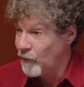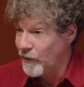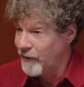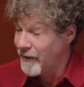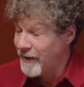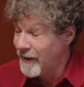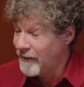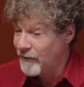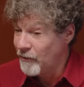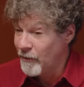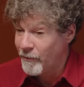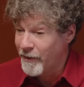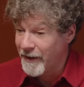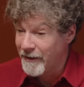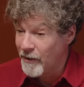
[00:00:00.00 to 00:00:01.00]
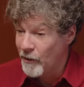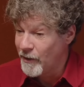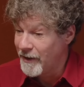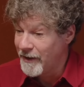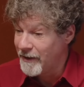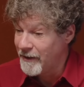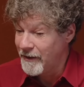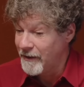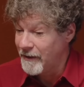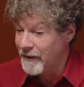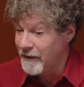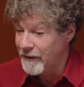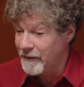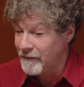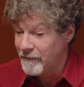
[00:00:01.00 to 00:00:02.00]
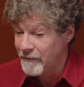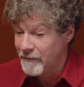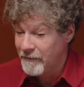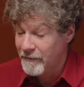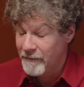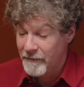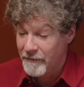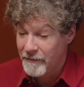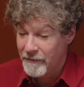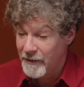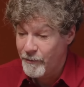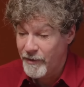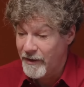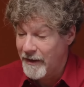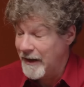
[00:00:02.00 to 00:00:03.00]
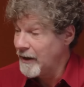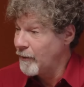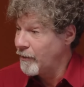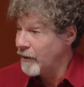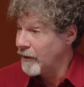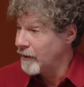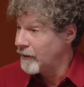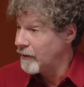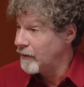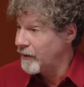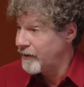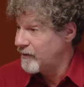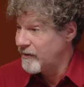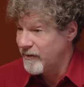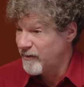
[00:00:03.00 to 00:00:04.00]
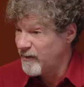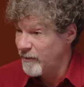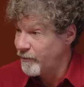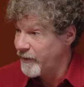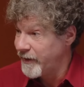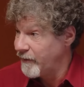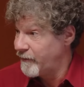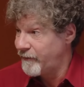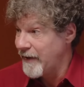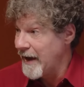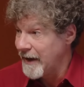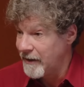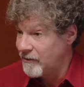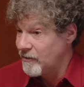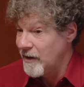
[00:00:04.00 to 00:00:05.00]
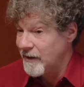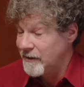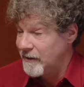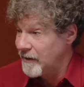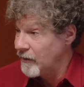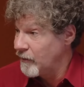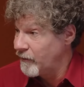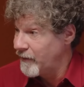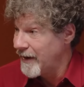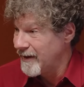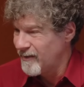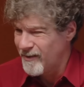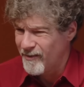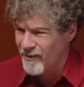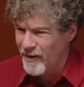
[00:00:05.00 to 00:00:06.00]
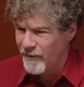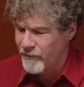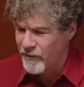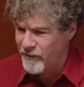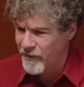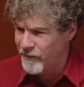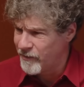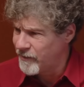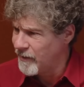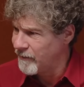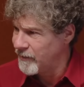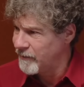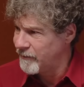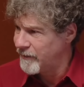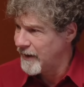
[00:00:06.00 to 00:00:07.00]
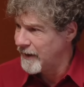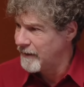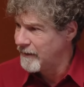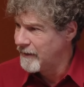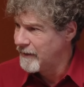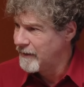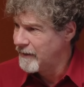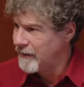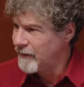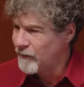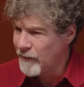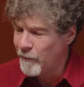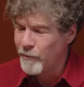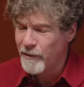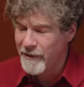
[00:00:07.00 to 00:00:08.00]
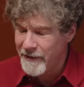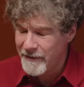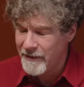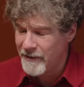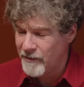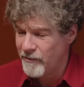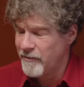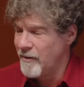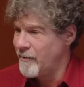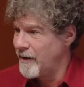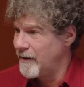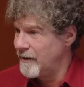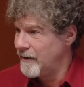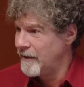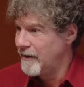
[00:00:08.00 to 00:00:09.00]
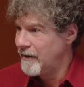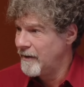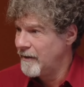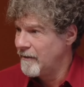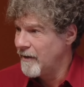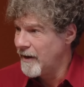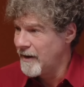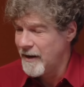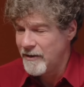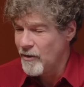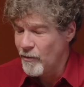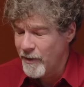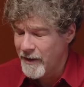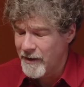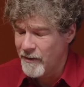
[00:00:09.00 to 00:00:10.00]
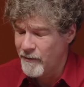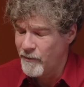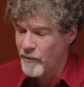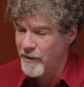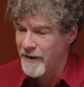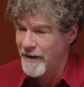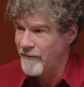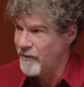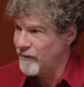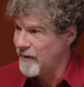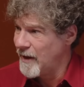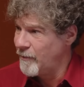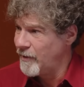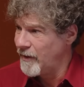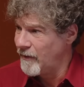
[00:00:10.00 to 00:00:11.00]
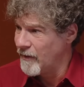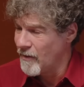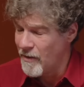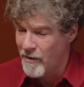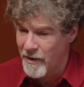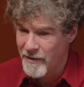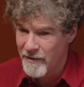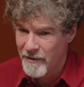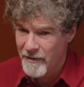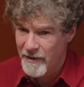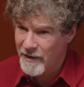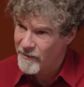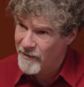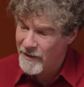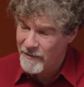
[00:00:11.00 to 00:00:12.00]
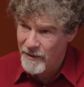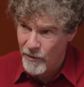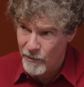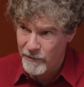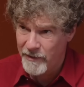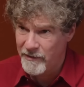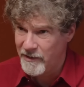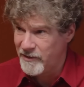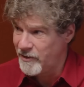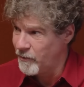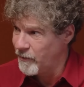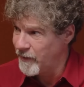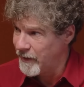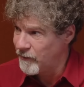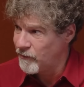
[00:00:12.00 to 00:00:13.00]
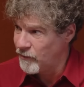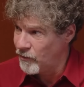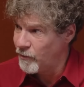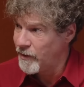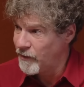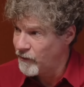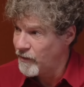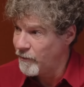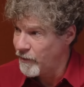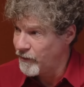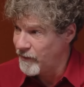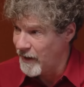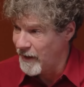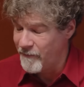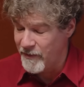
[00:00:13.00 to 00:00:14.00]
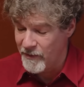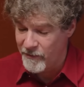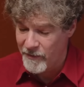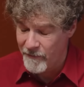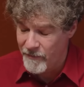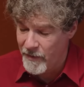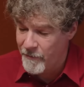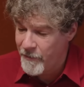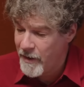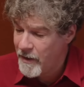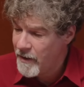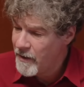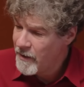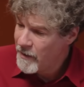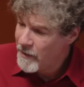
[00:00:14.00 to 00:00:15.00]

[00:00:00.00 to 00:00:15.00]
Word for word: Well, you can't do it by coating it in a lipid nanoparticle that's just simply a fat attracted to other fats because all of your cells are covered in fat. It's completely indiscriminate, right? And nobody can afford to have this happen in their heart. It's not the only tissue where that's true, but it's the most obvious of them.